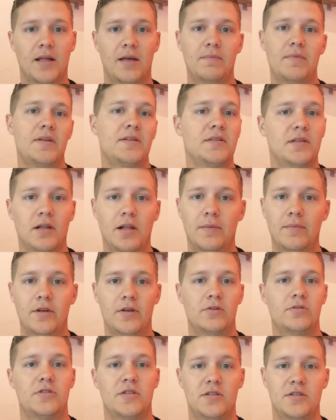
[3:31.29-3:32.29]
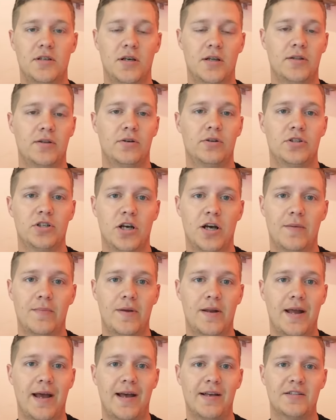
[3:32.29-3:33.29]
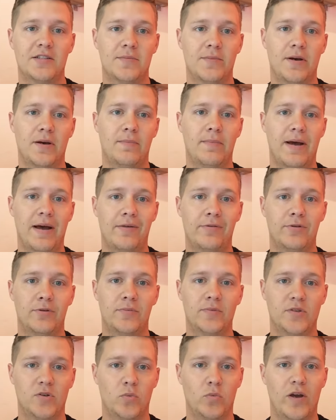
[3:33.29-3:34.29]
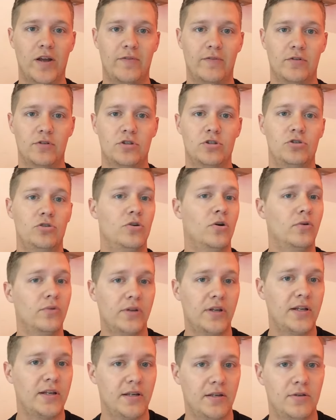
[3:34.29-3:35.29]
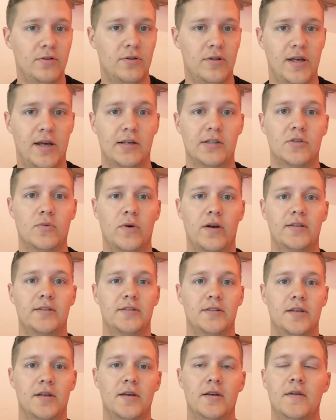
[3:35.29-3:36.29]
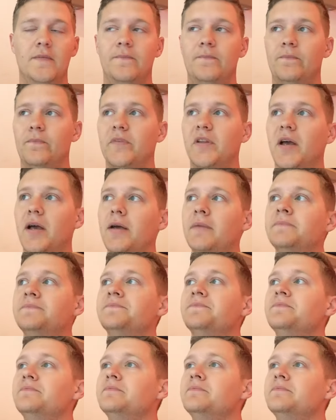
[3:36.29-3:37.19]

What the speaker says: That means the lobby host has done their job and asked about bathrooms and waivers. You don't need to do that twice, okay?